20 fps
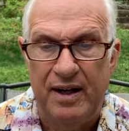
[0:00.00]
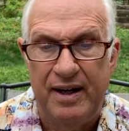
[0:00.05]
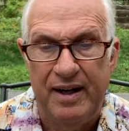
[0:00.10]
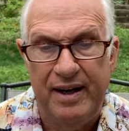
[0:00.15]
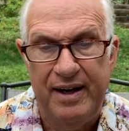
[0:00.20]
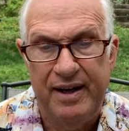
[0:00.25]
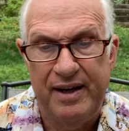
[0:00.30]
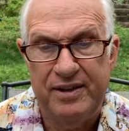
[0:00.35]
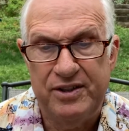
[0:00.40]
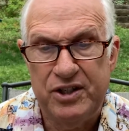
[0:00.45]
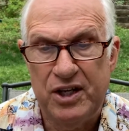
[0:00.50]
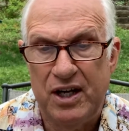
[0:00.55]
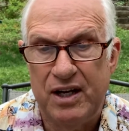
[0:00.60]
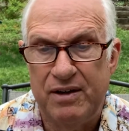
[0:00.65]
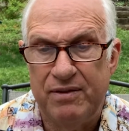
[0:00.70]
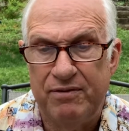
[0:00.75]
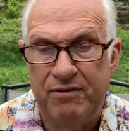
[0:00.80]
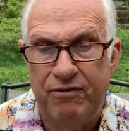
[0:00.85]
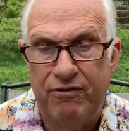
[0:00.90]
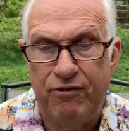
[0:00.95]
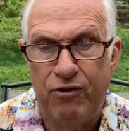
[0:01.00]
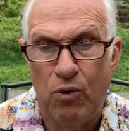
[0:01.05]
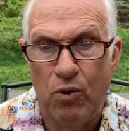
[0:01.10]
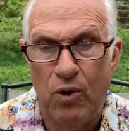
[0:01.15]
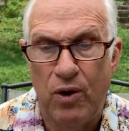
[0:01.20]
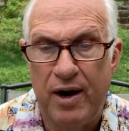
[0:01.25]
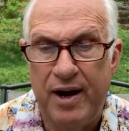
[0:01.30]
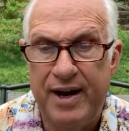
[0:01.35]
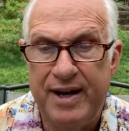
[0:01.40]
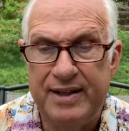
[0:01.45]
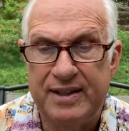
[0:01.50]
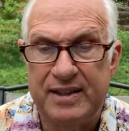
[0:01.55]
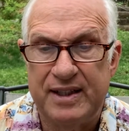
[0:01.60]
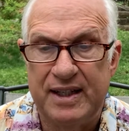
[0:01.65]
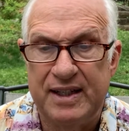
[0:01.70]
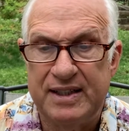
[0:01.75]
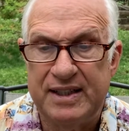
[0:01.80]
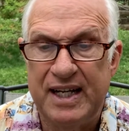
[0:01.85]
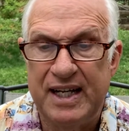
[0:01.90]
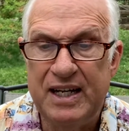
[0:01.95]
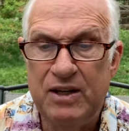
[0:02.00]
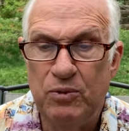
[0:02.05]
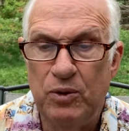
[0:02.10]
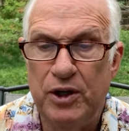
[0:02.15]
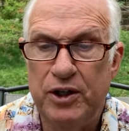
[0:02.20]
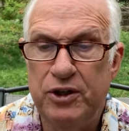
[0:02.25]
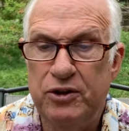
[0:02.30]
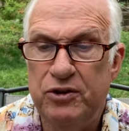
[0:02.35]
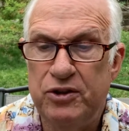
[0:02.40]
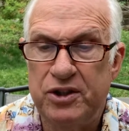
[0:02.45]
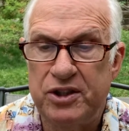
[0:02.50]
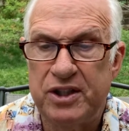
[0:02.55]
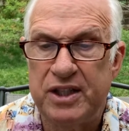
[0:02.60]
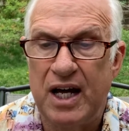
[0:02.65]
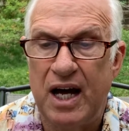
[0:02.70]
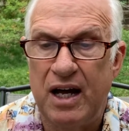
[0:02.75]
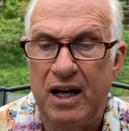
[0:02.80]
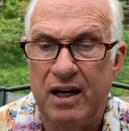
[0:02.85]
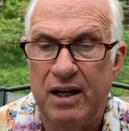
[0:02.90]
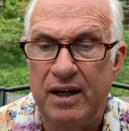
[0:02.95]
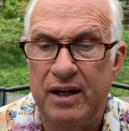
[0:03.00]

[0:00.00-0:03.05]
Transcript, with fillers: And John 4 8 says, Anyone who does not